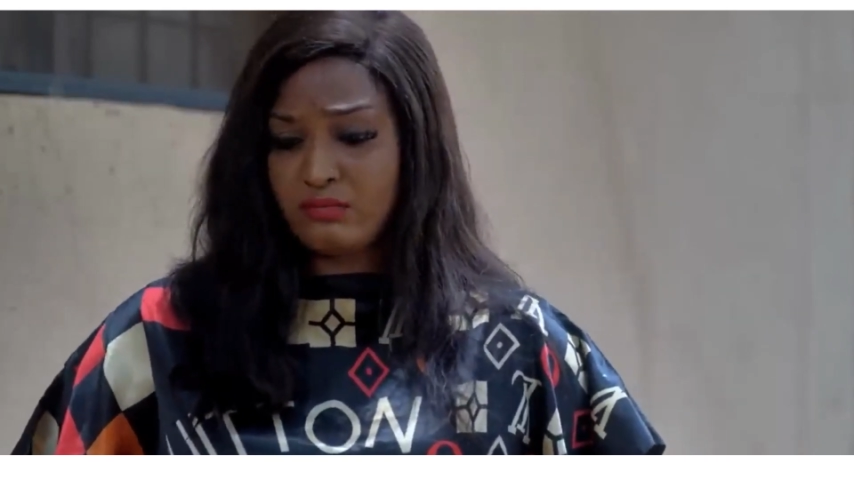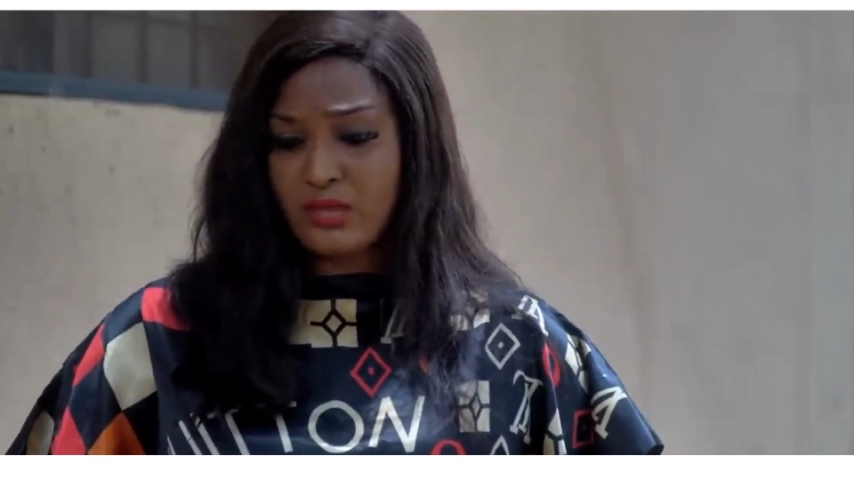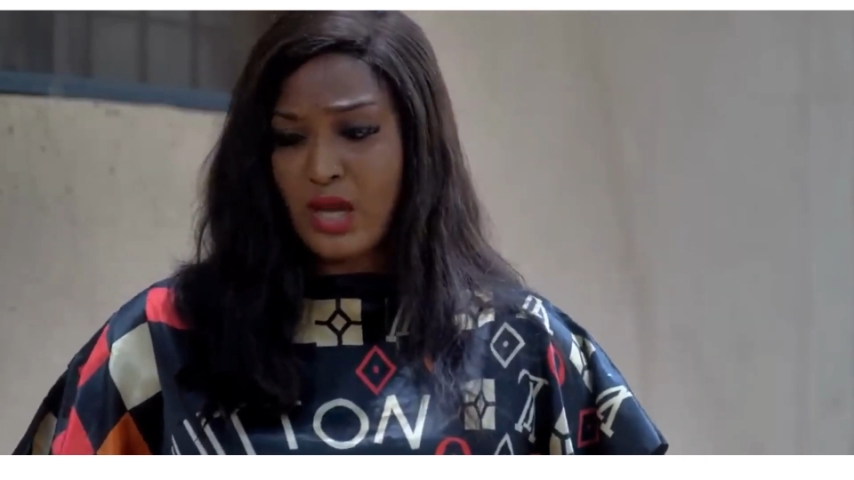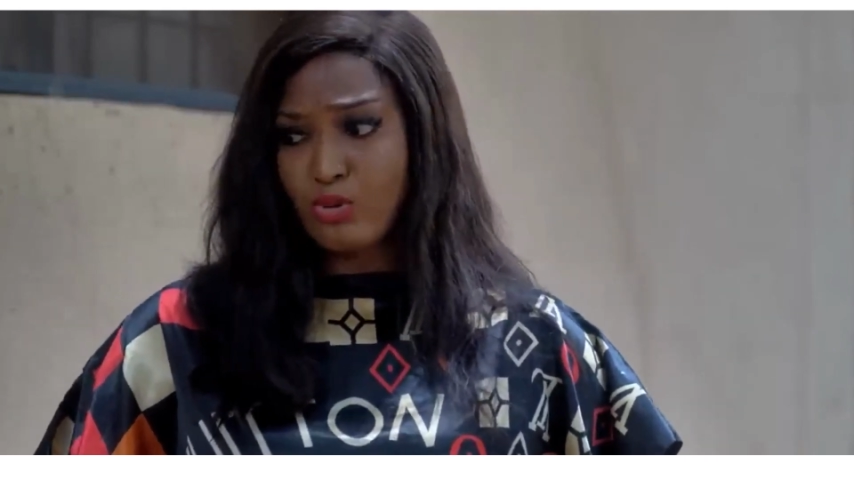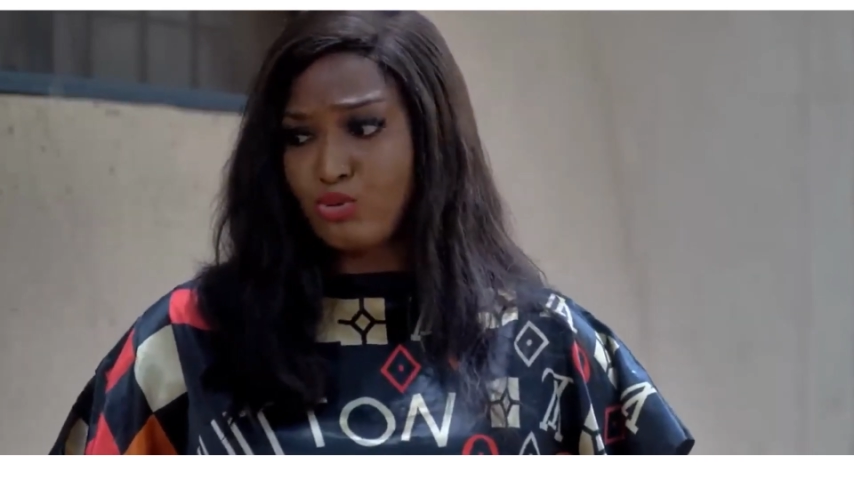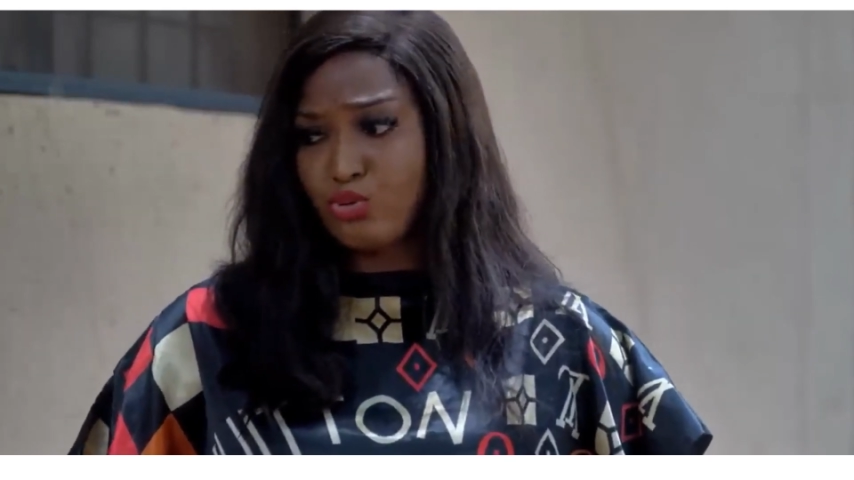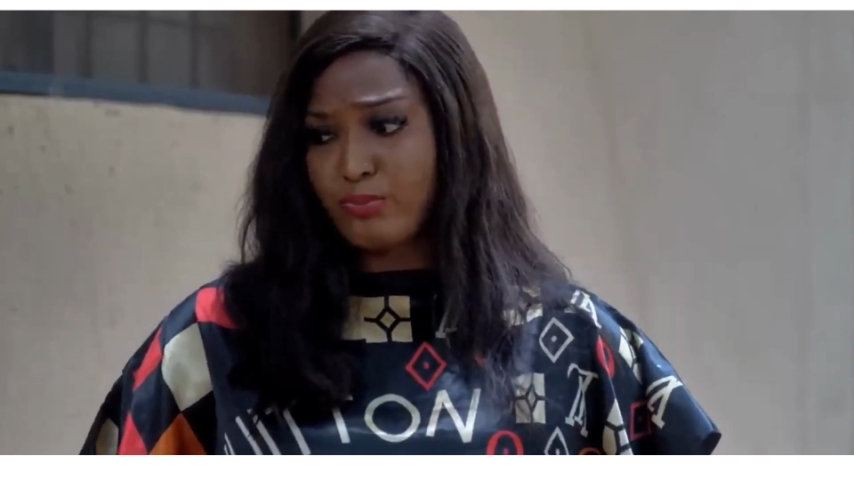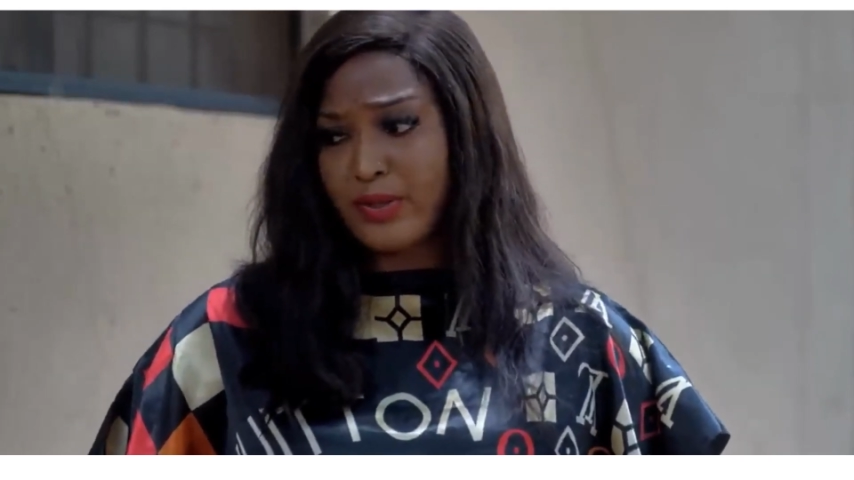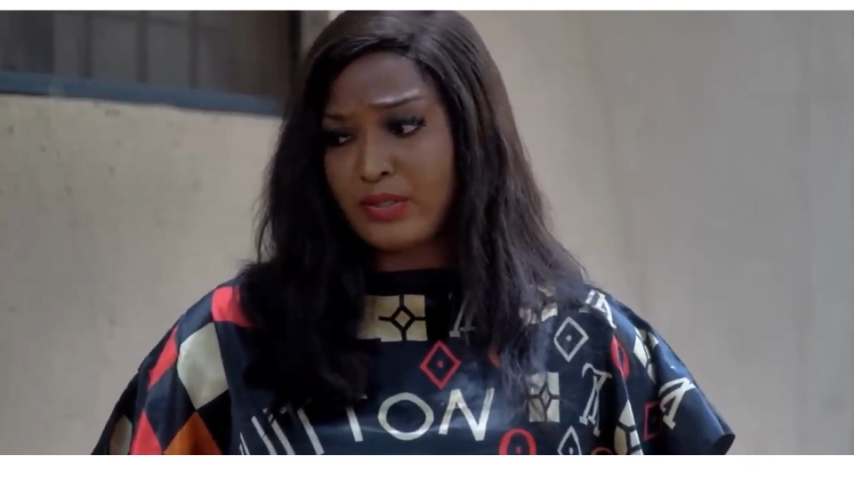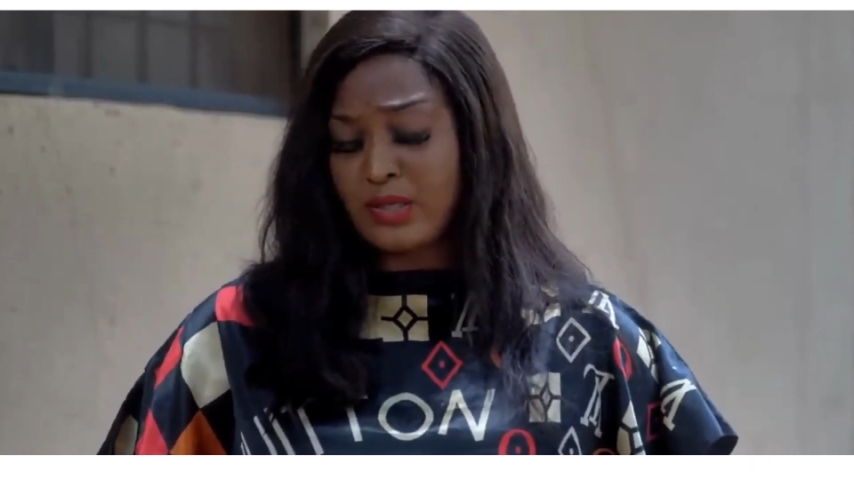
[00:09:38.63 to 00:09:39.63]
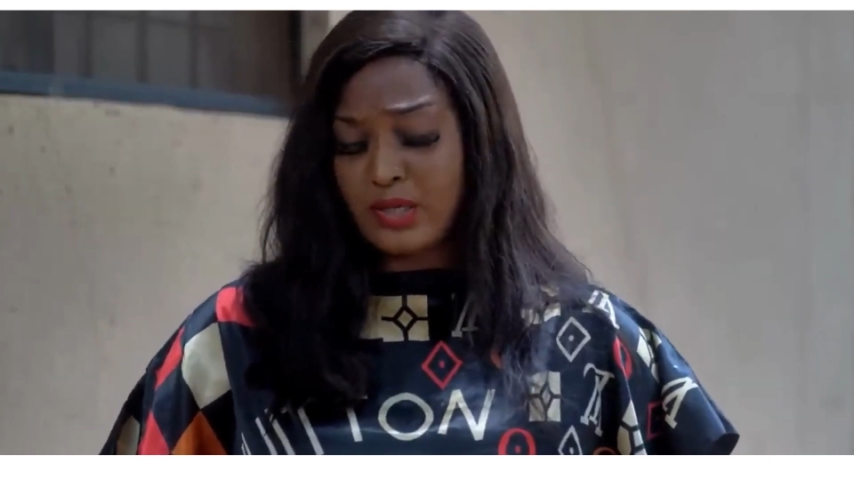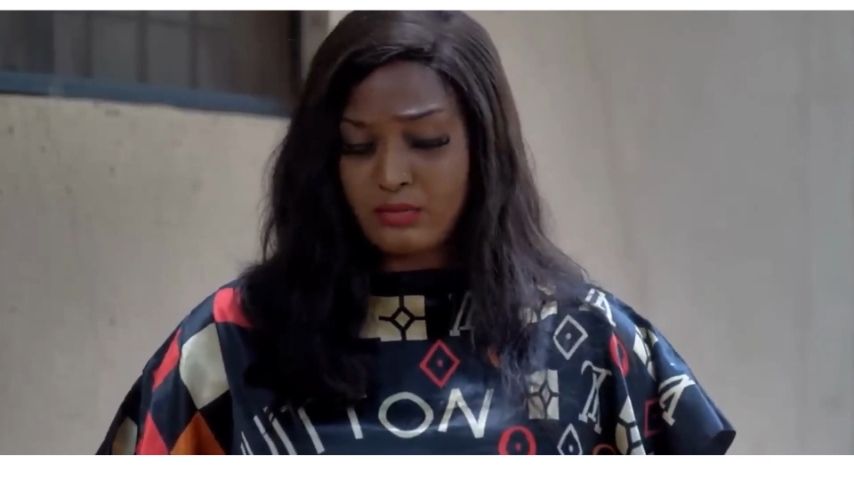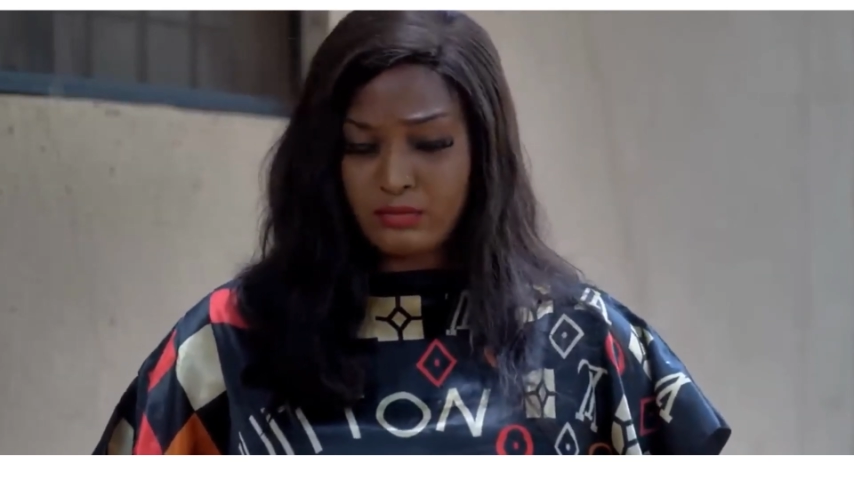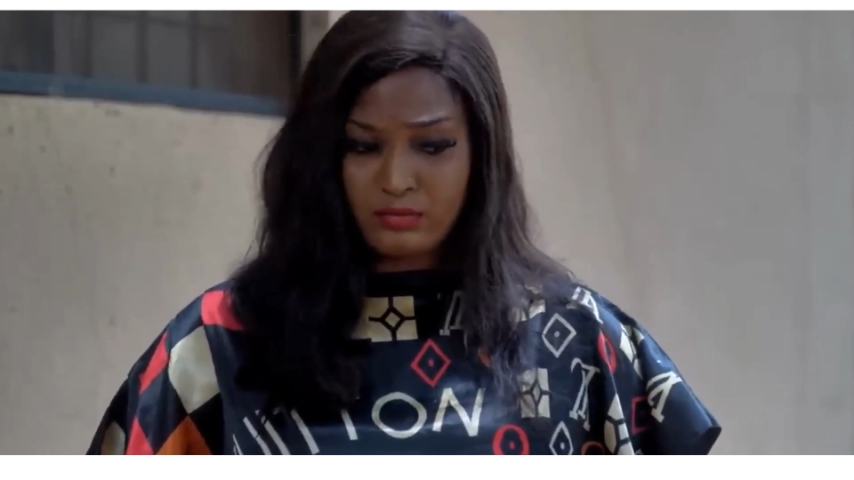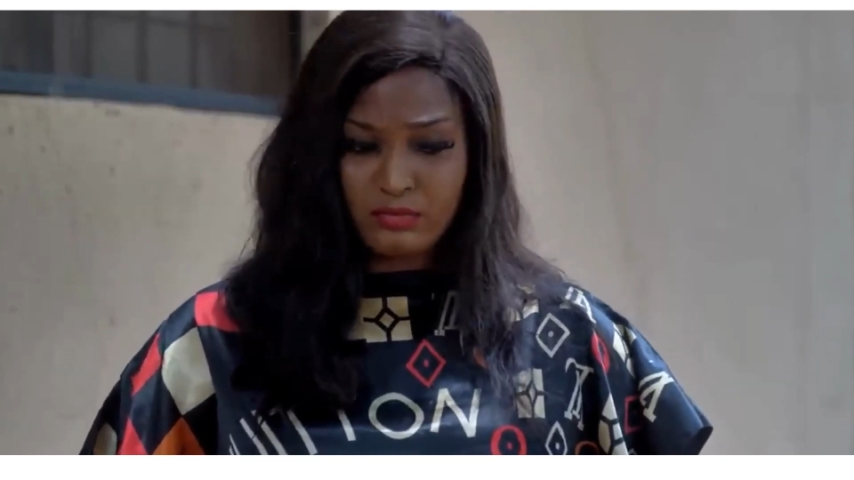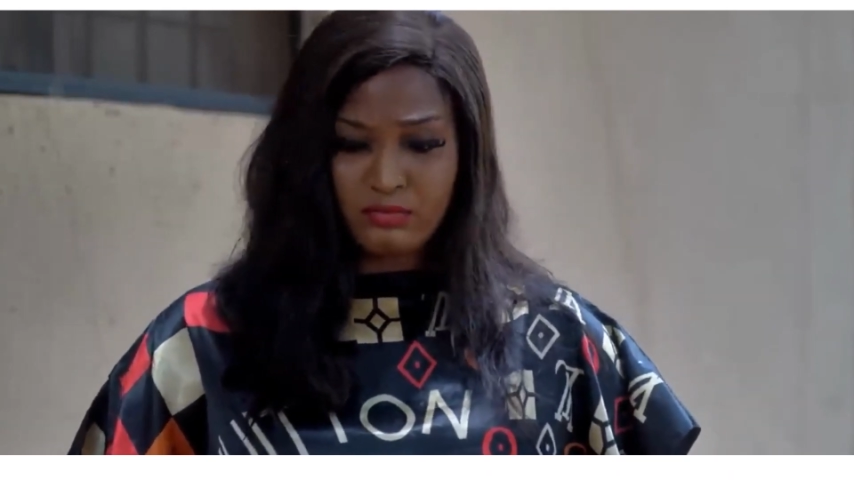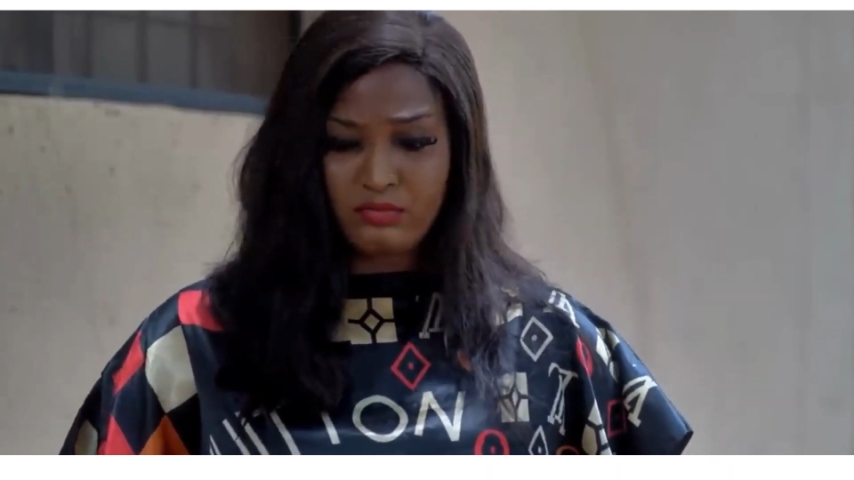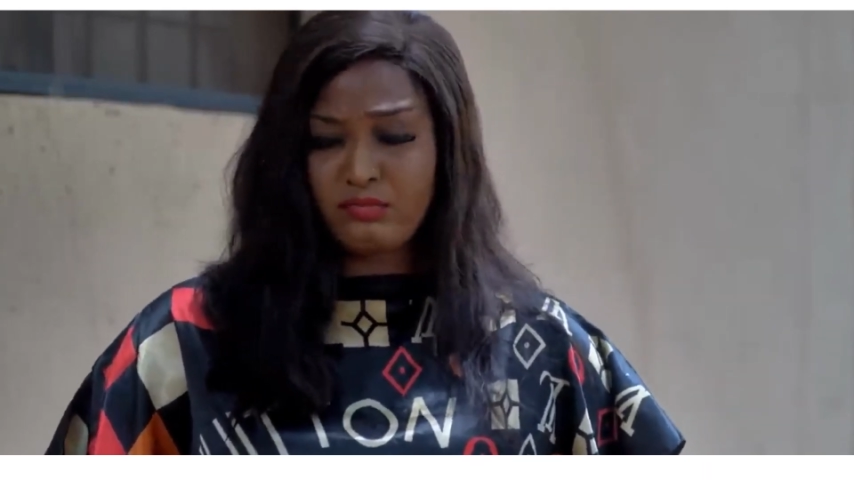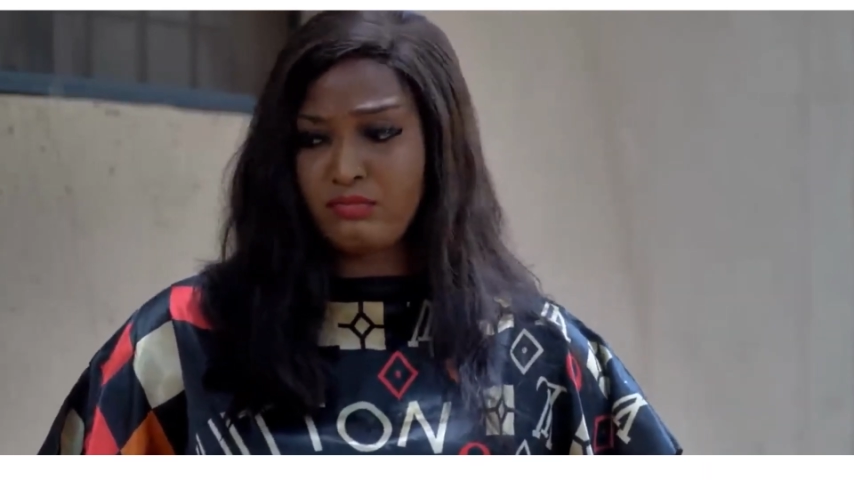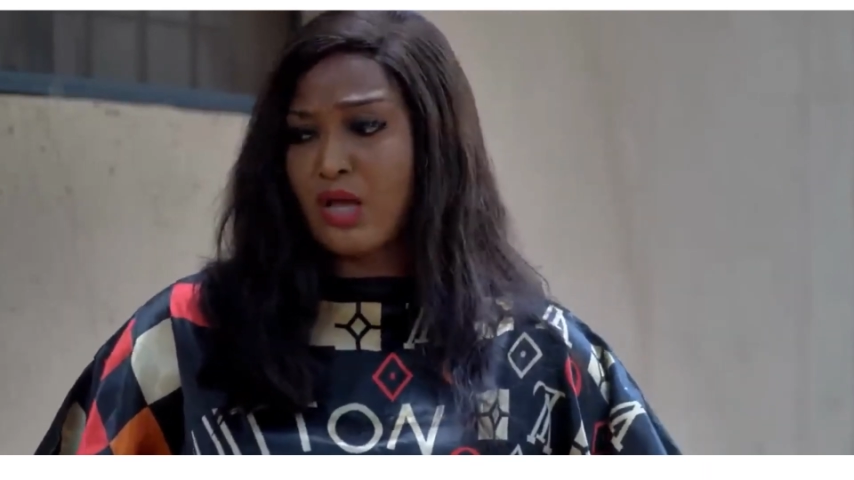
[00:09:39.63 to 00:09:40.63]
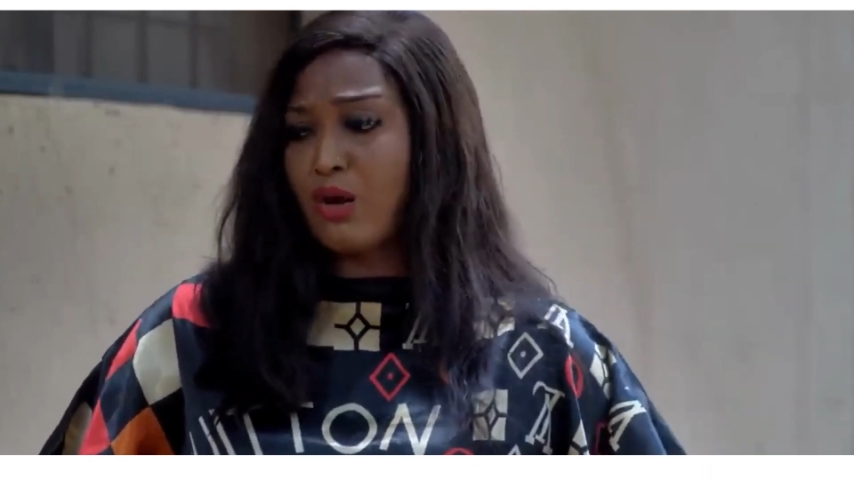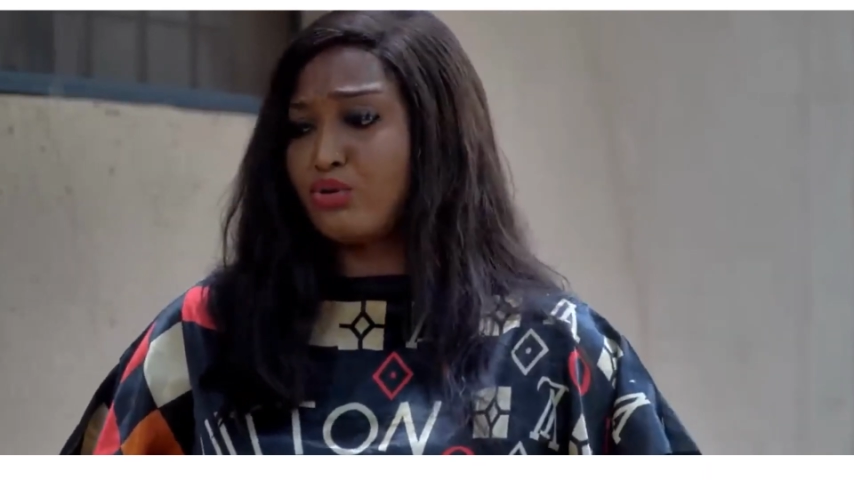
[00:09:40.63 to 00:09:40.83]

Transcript: I'll do better. I'll